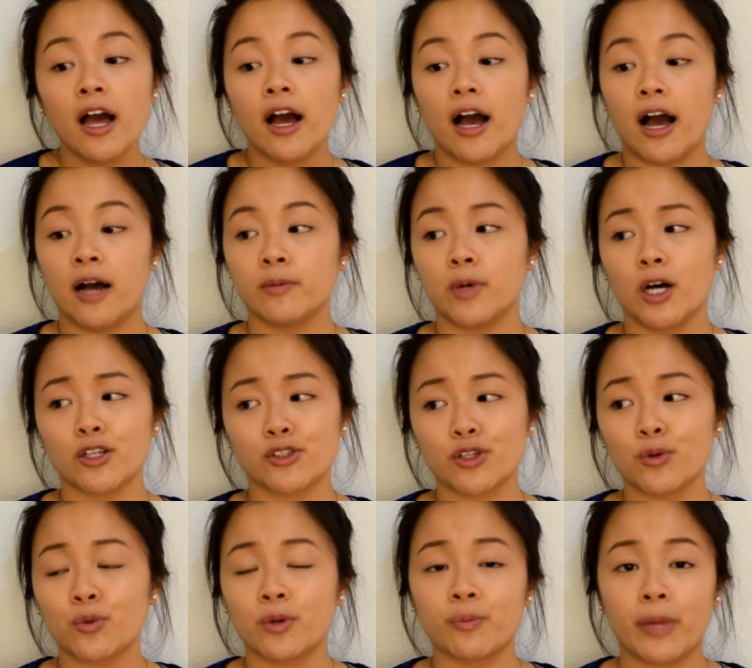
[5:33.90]

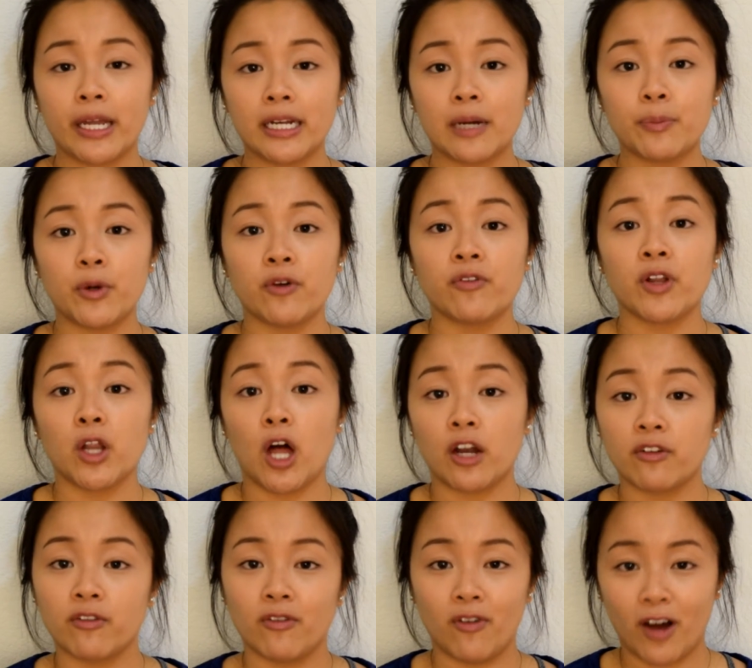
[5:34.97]
Also, we're made up of a lot
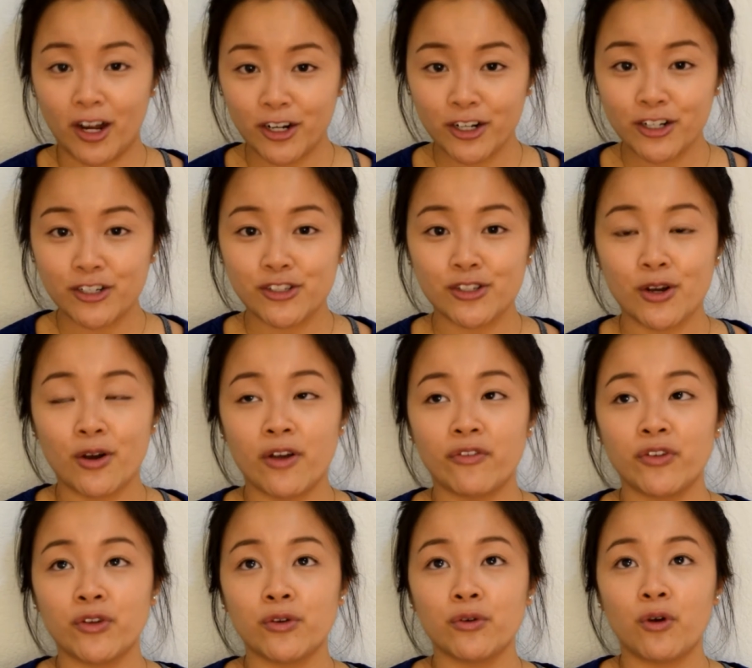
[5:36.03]
of water, so if
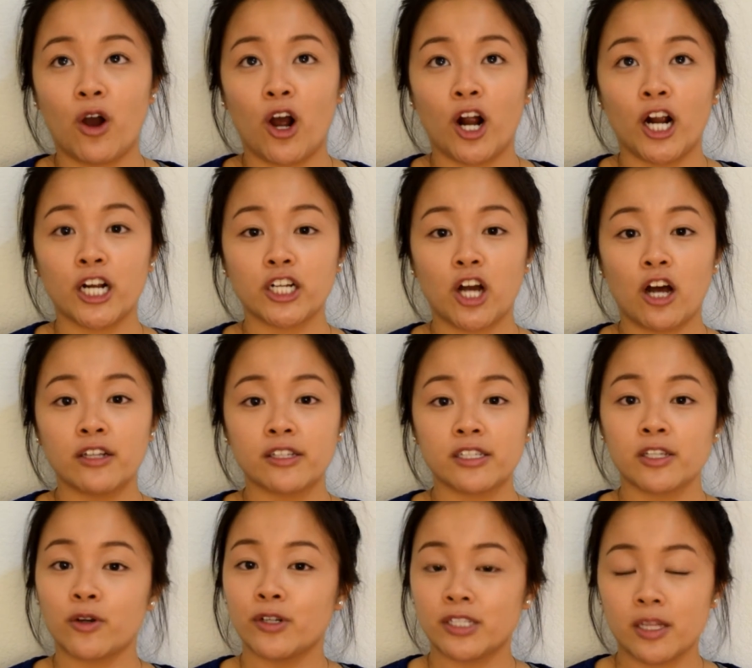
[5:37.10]
you are
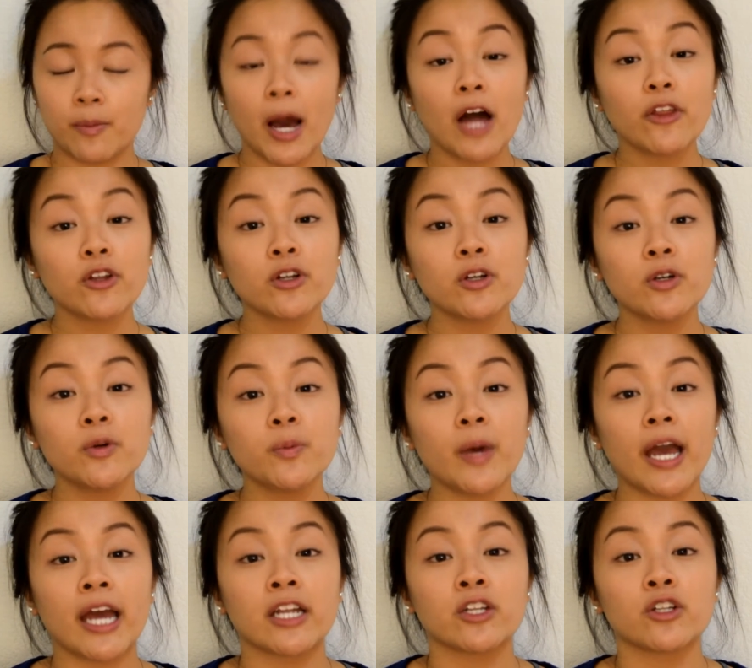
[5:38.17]
constantly going to the bathroom
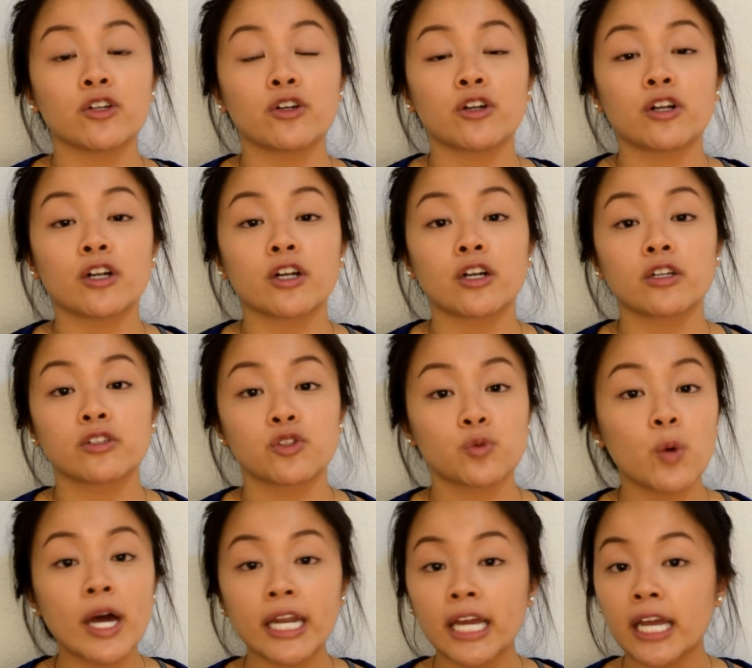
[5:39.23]
and you're
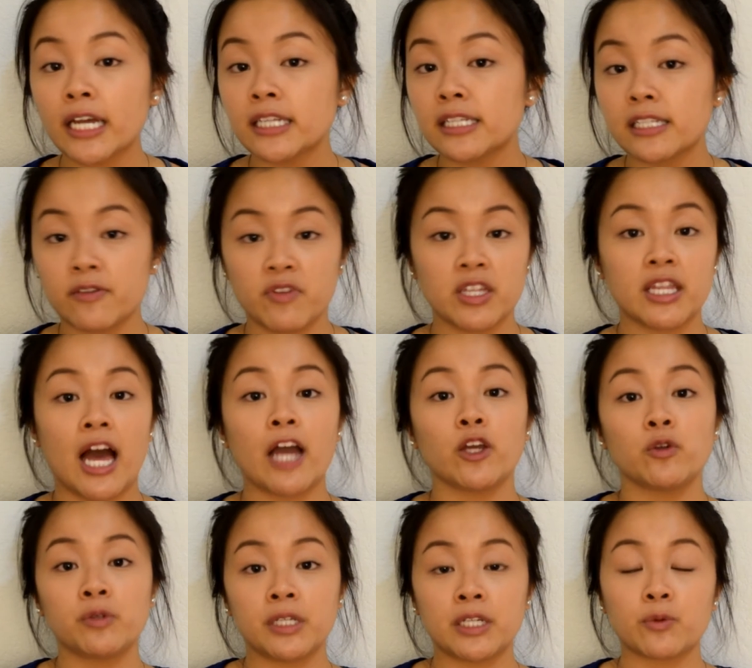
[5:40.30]
sweating and stuff like that,
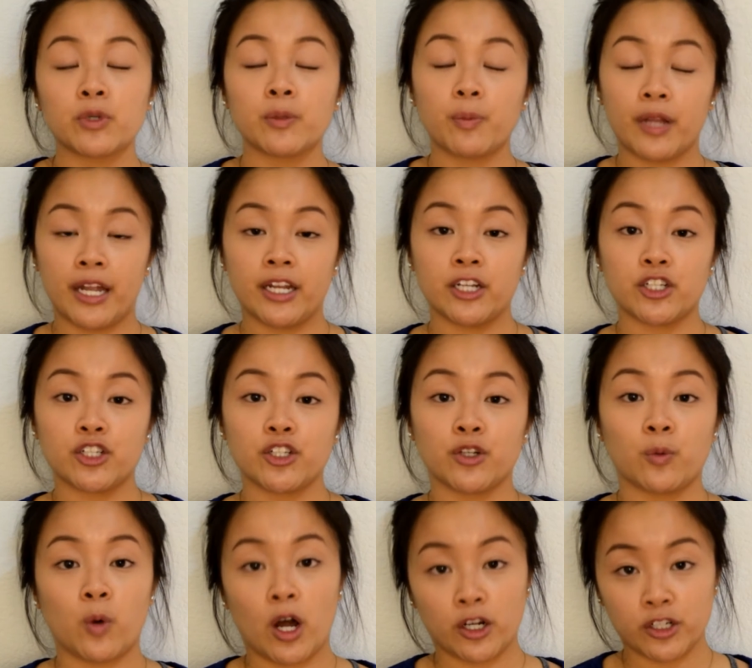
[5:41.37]
you need to replenish your
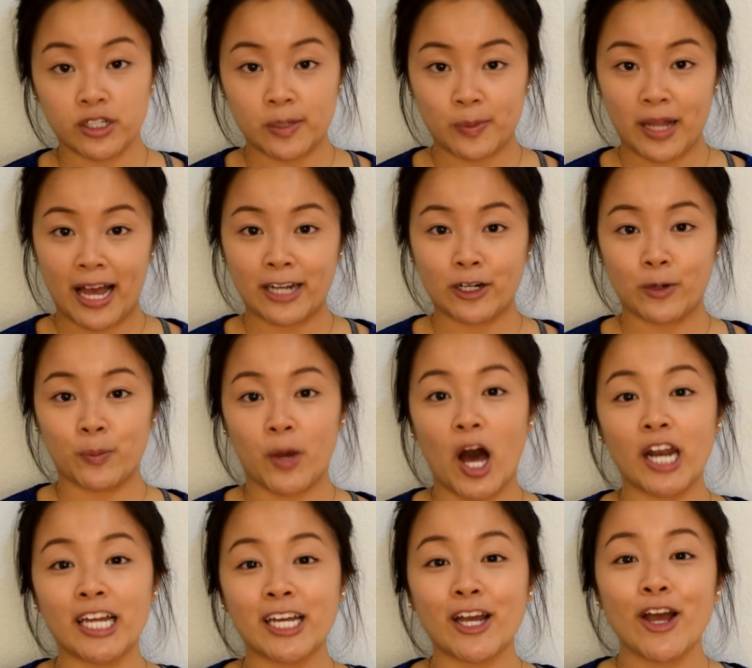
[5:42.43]
water supply in your
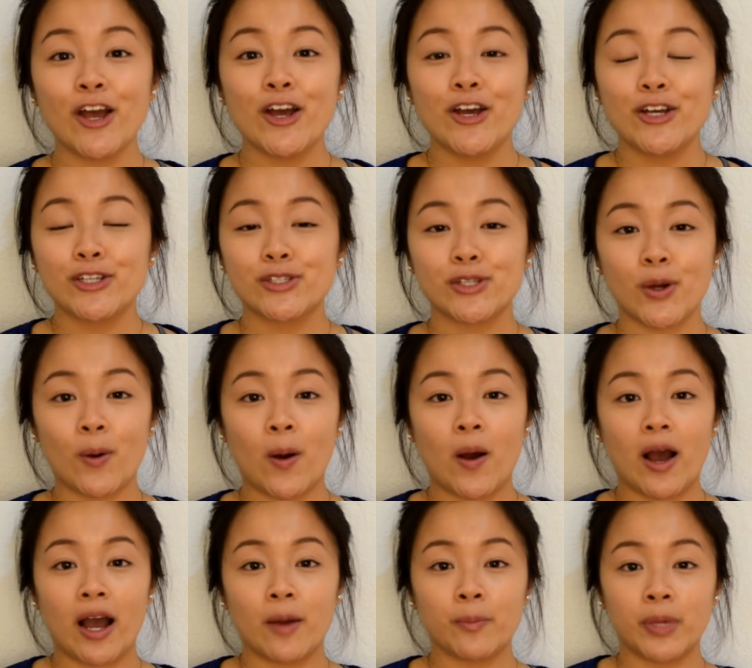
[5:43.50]
body. So
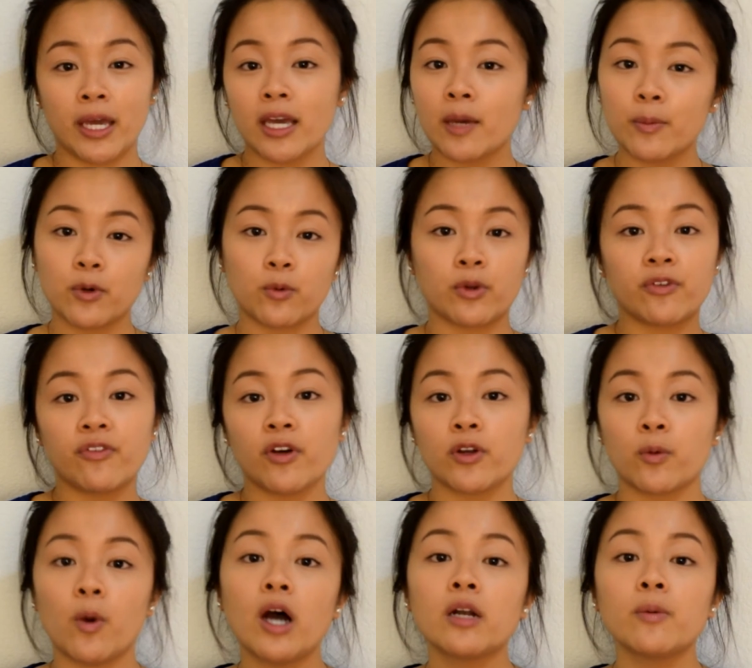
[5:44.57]
being able to refill your
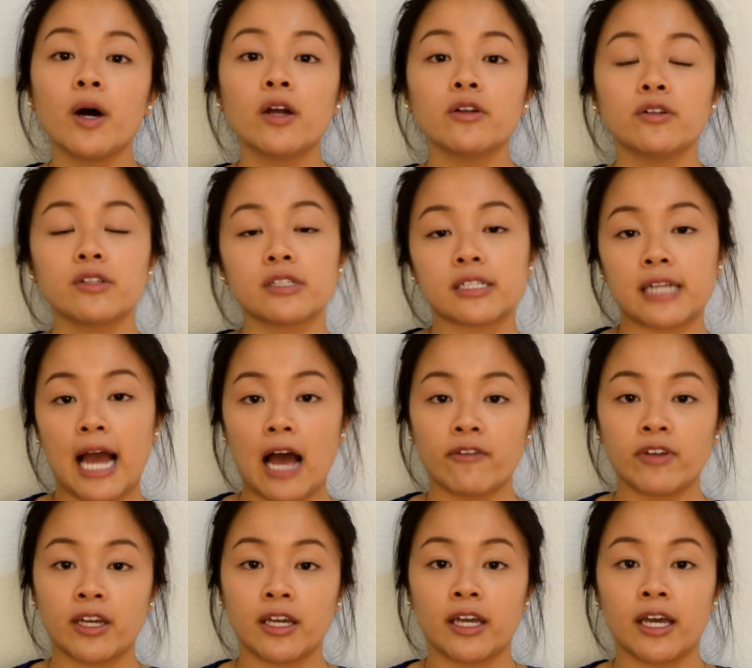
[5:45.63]
water bottles and
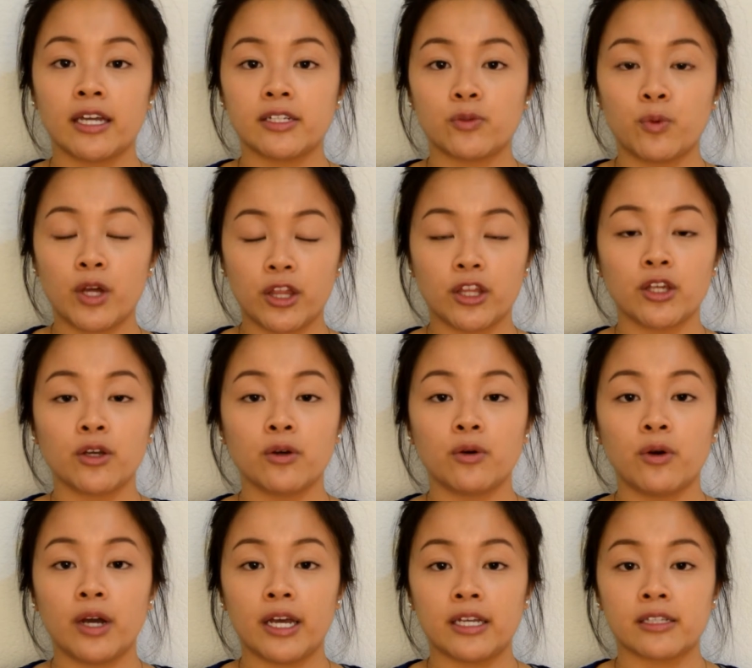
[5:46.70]
having it with you
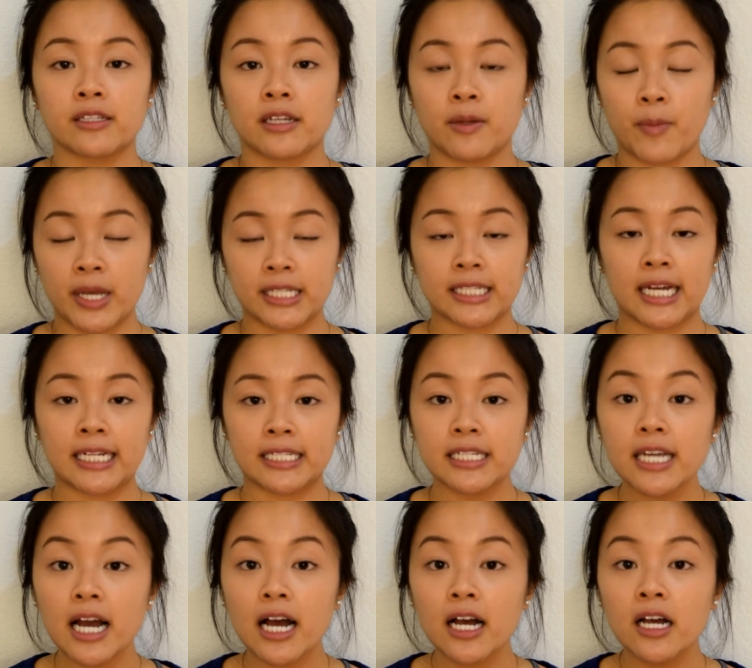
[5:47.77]
is an amazing
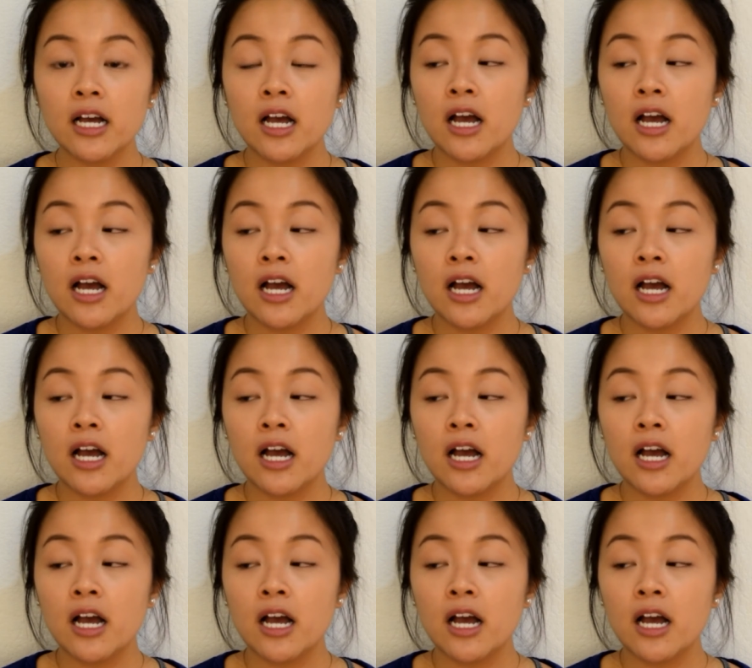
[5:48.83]
idea.